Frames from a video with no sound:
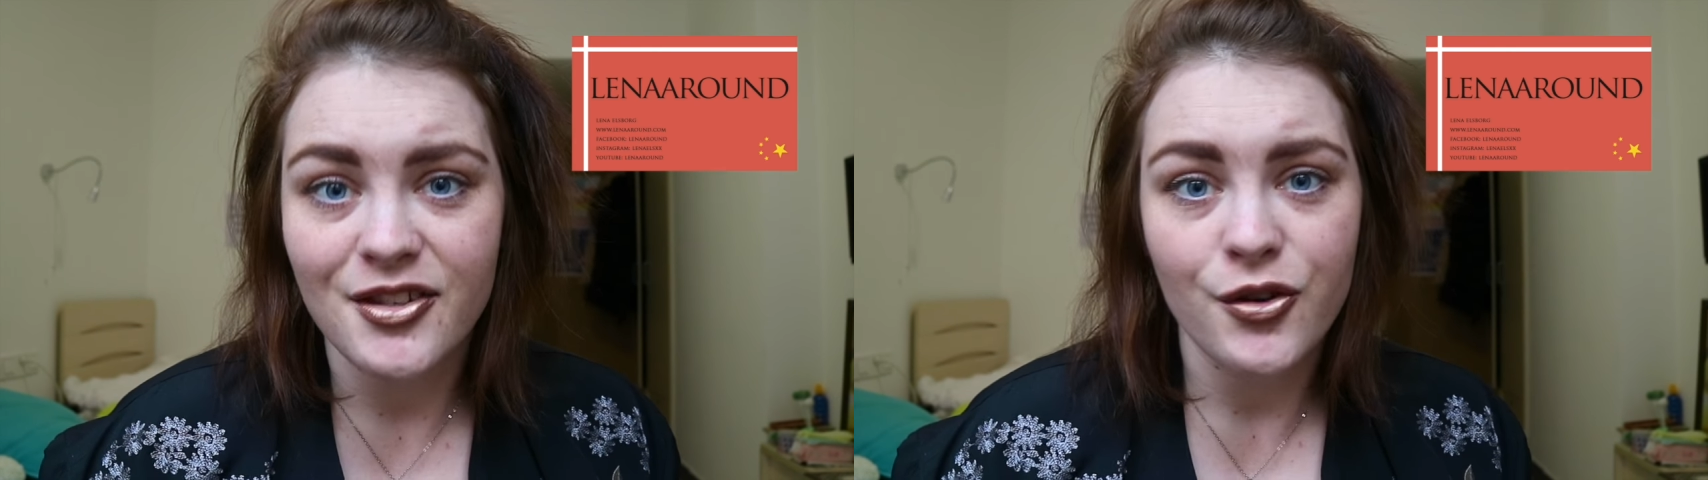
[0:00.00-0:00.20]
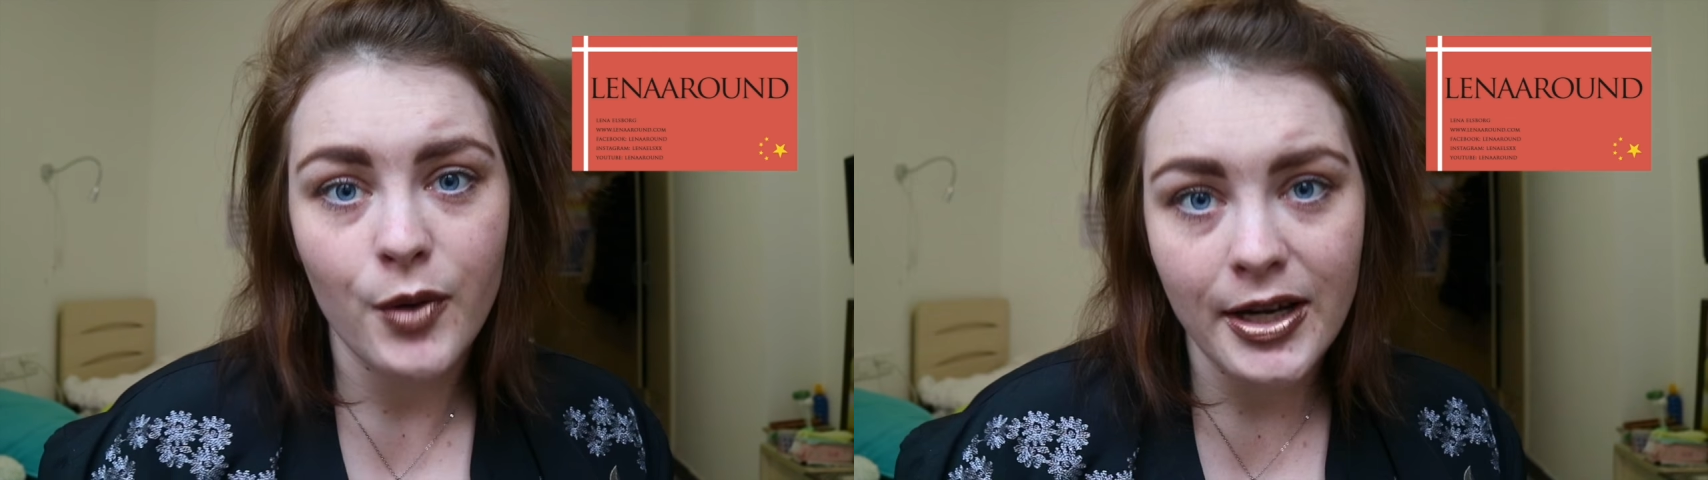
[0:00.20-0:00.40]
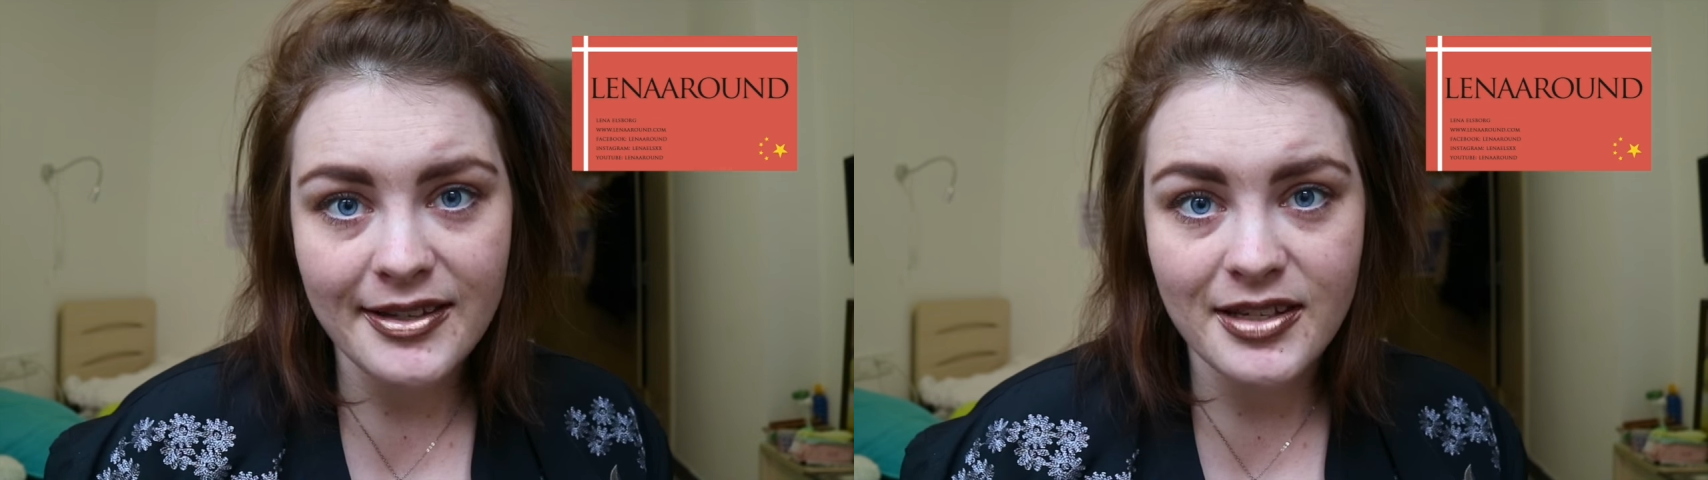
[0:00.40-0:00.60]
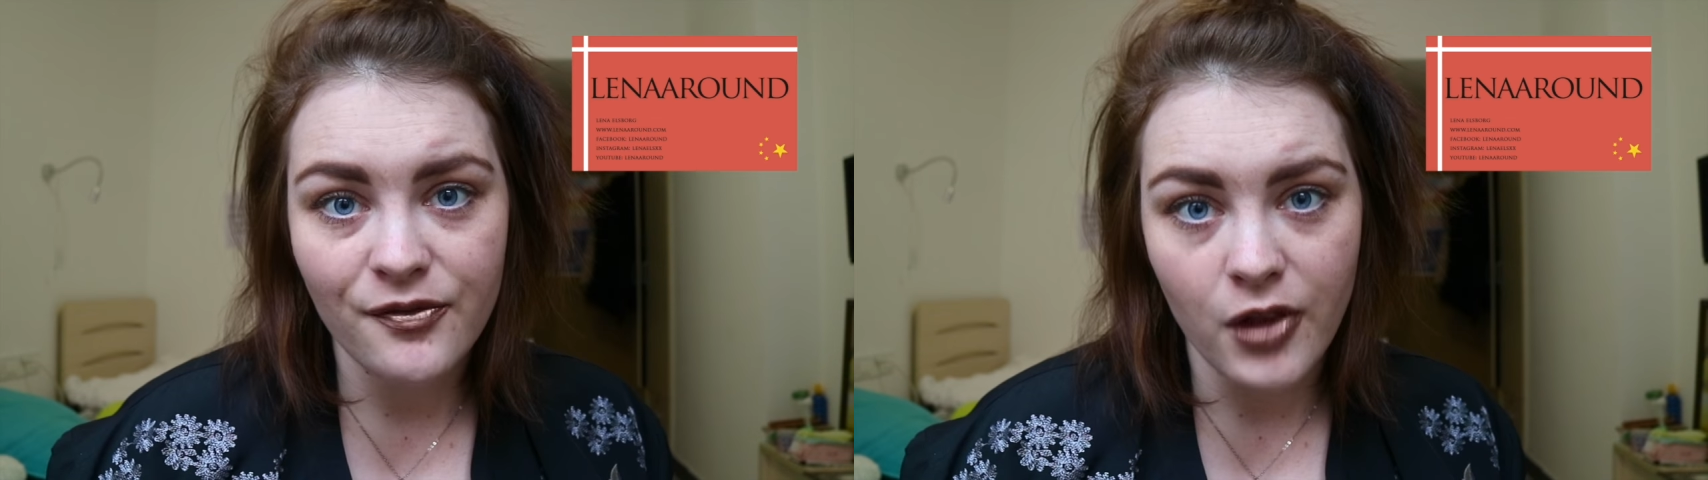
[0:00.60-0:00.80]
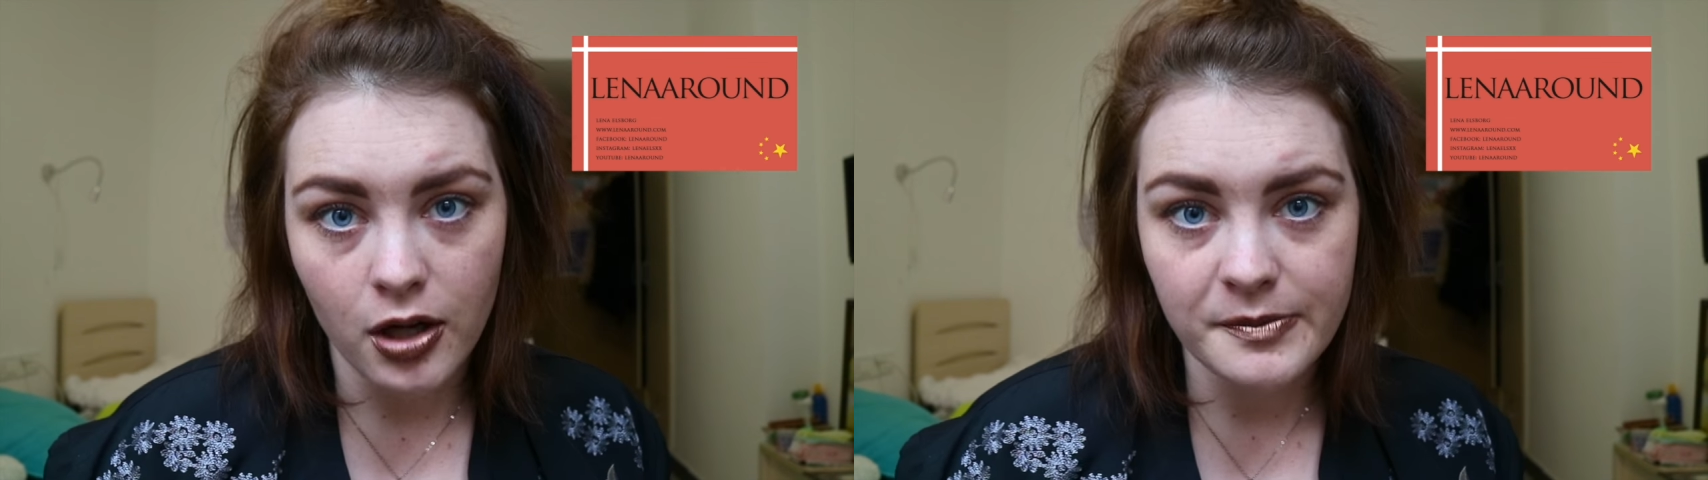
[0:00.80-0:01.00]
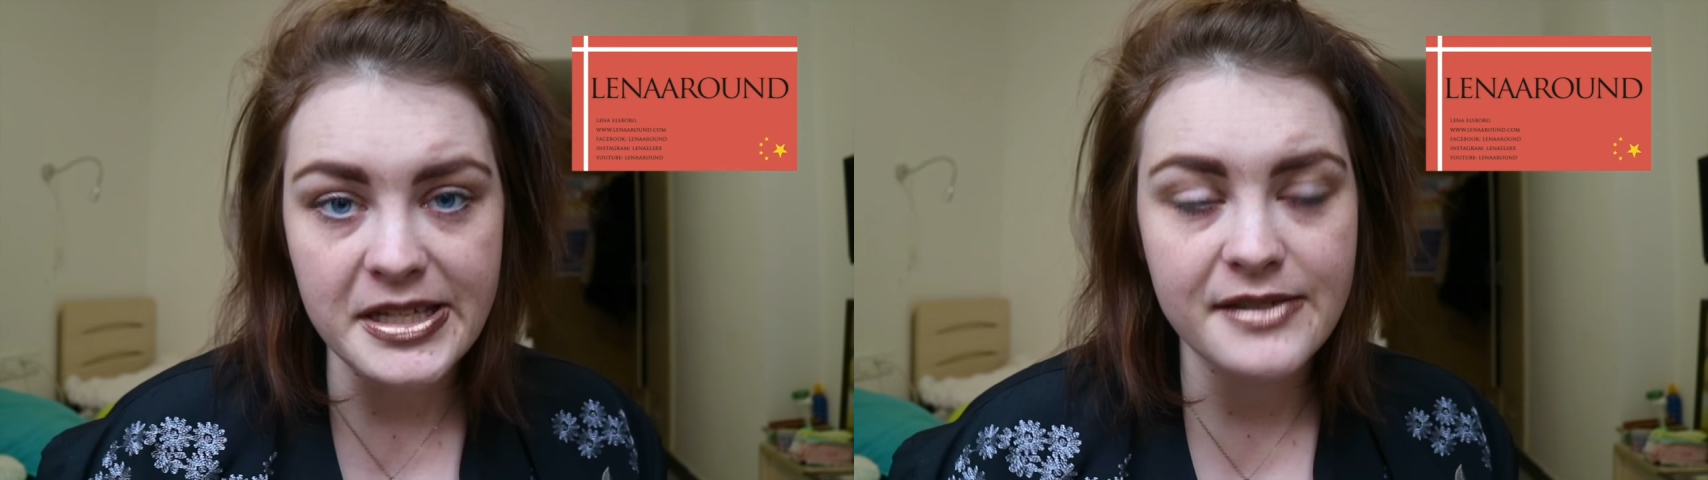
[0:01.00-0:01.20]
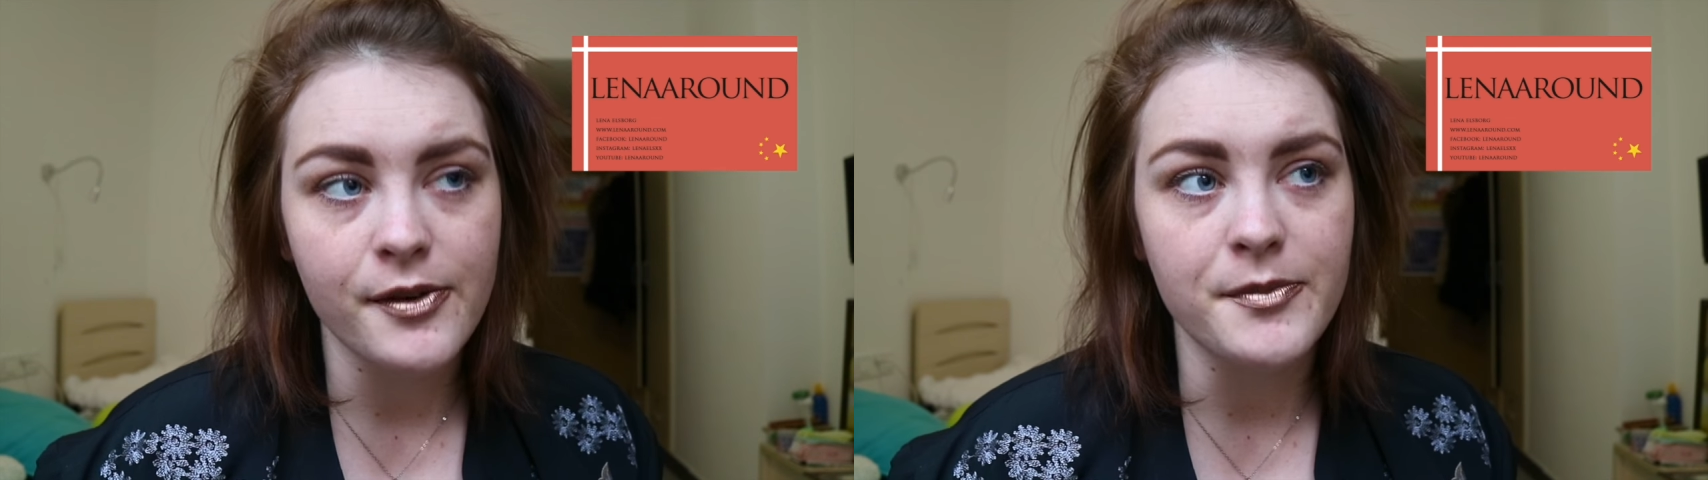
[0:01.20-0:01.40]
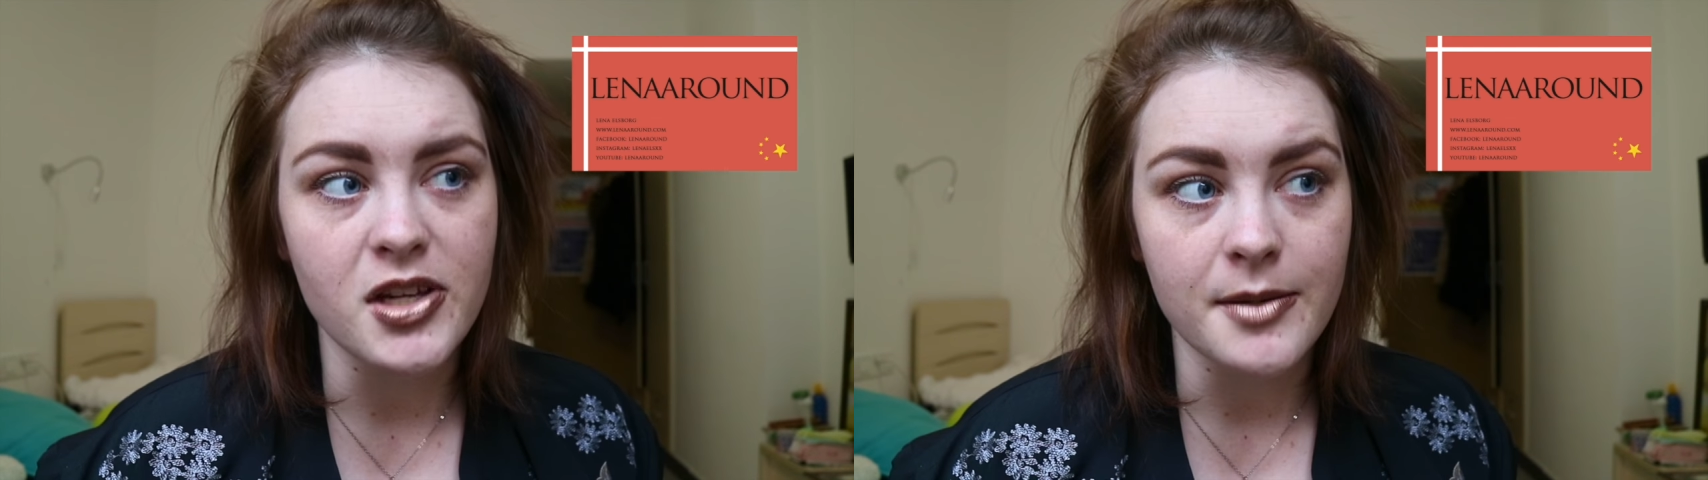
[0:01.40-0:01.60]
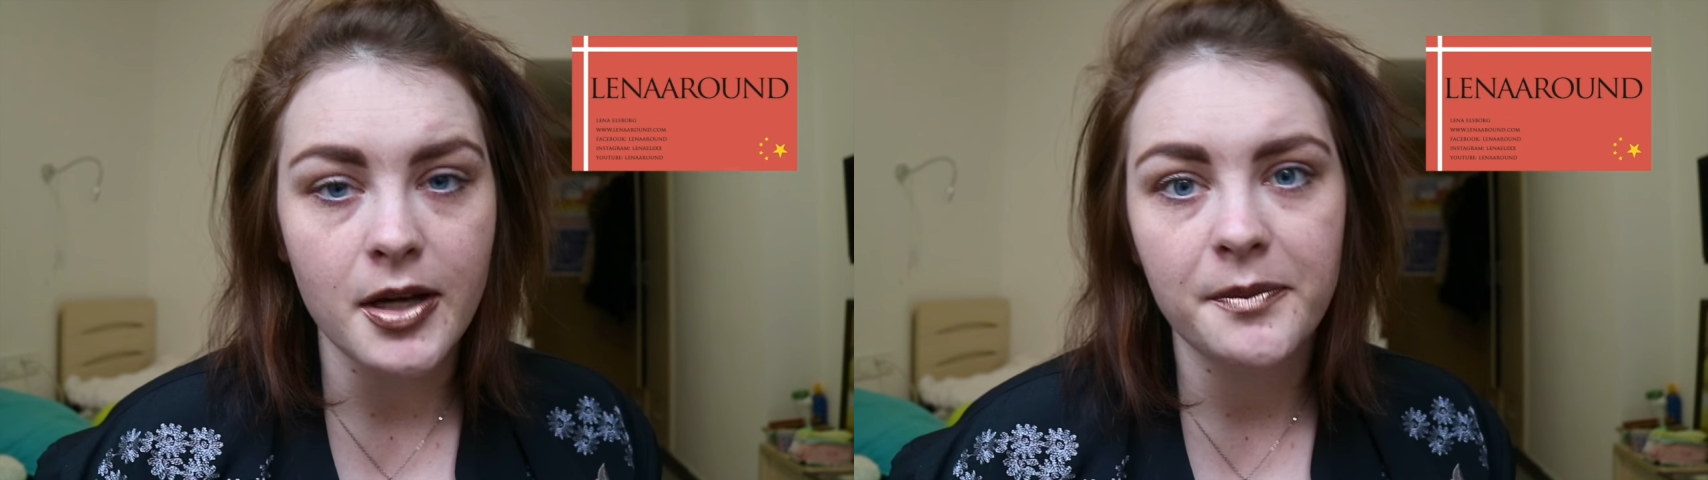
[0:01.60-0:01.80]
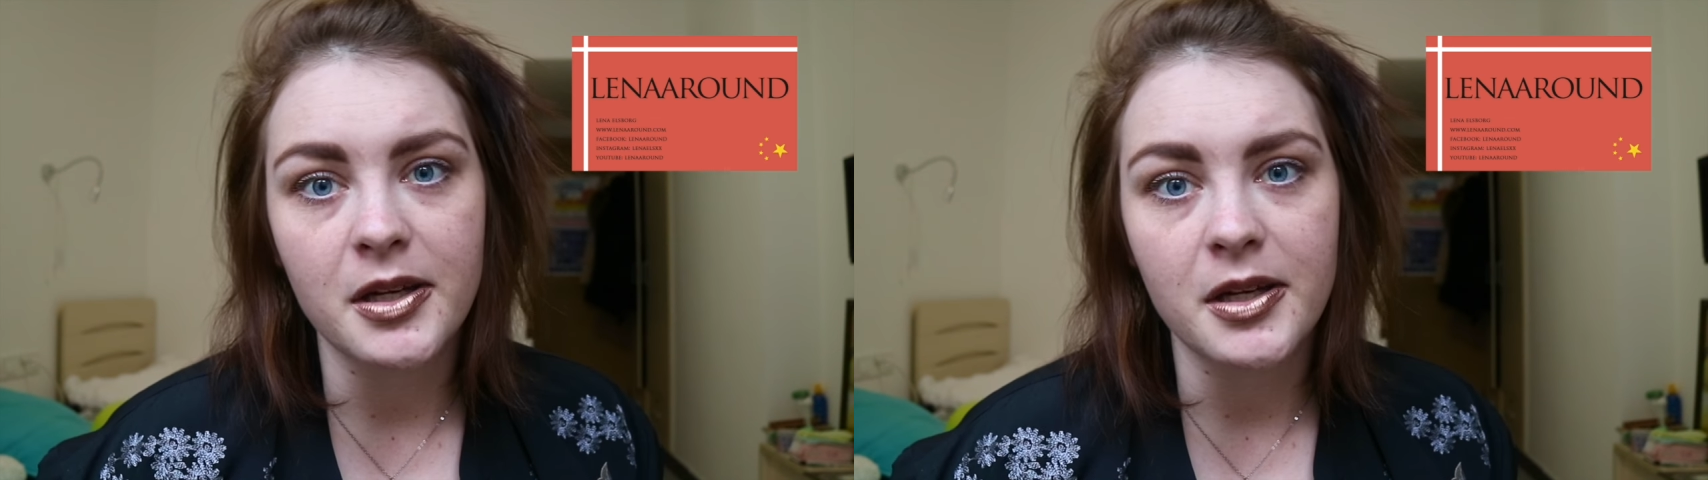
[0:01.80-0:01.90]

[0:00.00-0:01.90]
do you want to see Vlogmas from Denmark?